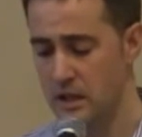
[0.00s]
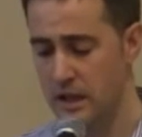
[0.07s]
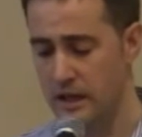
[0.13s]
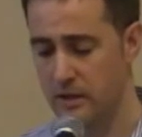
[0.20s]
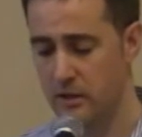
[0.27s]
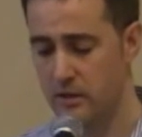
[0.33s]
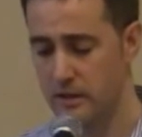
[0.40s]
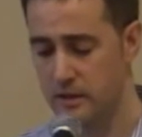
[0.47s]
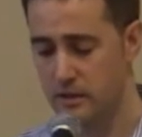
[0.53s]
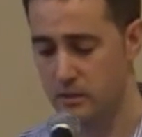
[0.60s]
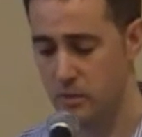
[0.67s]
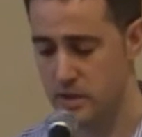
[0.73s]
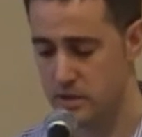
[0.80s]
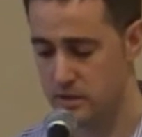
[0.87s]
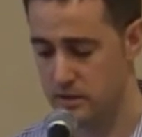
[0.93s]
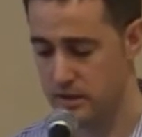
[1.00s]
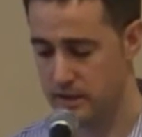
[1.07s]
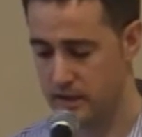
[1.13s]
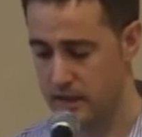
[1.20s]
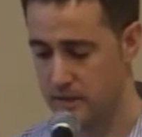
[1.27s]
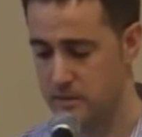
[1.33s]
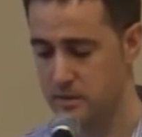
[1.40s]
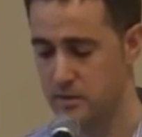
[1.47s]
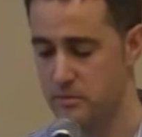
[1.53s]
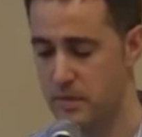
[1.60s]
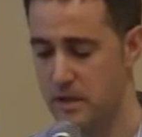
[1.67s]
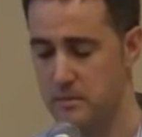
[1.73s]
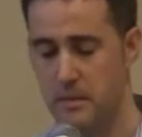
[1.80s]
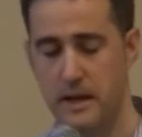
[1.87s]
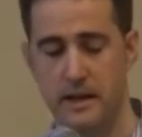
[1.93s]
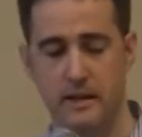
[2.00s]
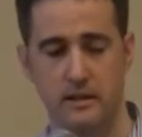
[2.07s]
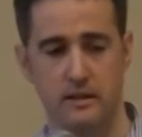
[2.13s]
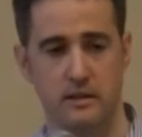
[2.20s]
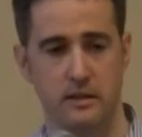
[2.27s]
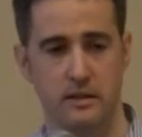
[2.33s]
Another question that comes to my mind,